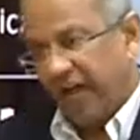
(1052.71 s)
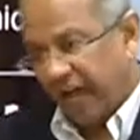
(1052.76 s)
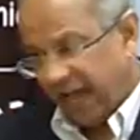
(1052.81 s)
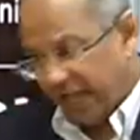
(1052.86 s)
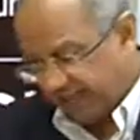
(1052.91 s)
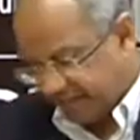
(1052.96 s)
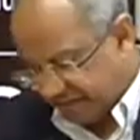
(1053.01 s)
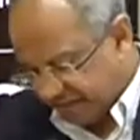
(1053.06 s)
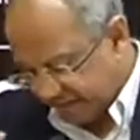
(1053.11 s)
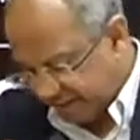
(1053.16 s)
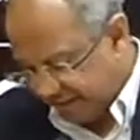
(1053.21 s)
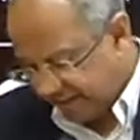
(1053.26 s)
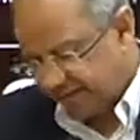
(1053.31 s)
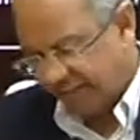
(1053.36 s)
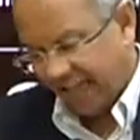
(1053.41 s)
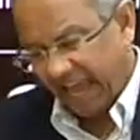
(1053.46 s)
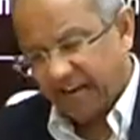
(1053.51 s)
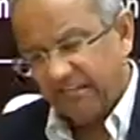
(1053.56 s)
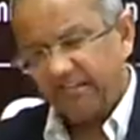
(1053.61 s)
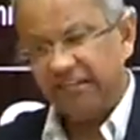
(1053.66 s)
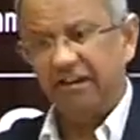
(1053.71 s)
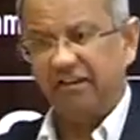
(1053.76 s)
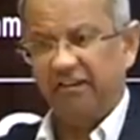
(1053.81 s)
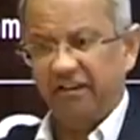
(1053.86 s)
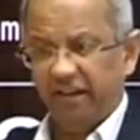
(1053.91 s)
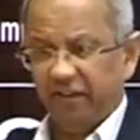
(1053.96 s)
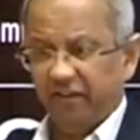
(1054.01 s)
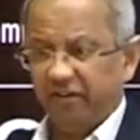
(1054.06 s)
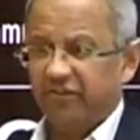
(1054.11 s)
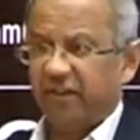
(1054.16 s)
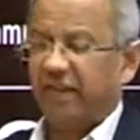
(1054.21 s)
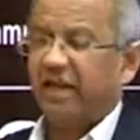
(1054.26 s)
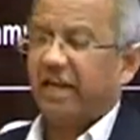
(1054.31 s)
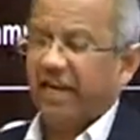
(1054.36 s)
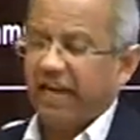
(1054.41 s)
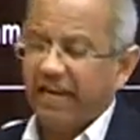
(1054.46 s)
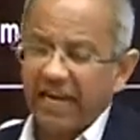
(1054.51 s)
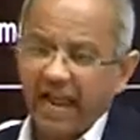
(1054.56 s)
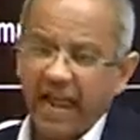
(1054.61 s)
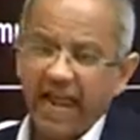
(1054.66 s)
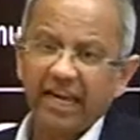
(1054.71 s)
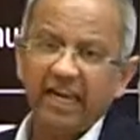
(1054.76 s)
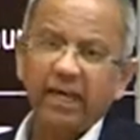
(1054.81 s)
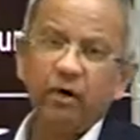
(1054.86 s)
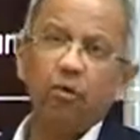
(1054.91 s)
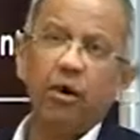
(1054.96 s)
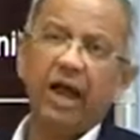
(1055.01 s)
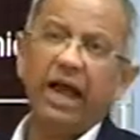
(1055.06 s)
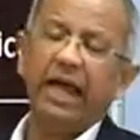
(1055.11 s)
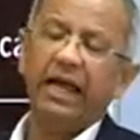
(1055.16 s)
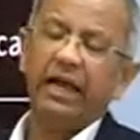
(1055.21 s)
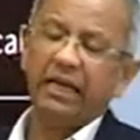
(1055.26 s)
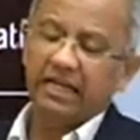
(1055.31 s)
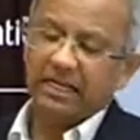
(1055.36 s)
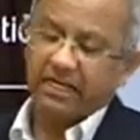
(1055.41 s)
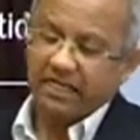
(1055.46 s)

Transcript: and these entities in any way